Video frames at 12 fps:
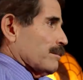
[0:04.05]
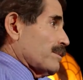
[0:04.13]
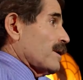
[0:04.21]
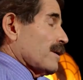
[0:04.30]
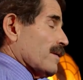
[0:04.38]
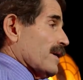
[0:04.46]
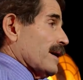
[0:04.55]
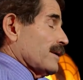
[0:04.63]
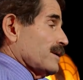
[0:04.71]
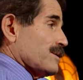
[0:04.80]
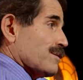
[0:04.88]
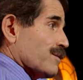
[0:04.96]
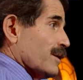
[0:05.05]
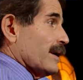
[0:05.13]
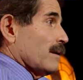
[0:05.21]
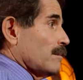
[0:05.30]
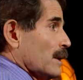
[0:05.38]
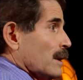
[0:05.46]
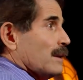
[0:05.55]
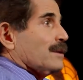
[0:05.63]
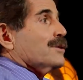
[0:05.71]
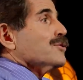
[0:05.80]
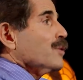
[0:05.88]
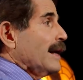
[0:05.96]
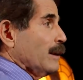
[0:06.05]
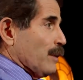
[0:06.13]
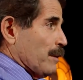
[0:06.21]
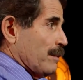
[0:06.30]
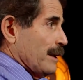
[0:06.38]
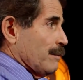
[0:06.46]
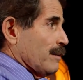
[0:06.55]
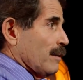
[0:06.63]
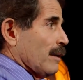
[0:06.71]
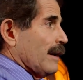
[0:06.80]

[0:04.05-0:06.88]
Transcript: And part of that is freedom to trade with people,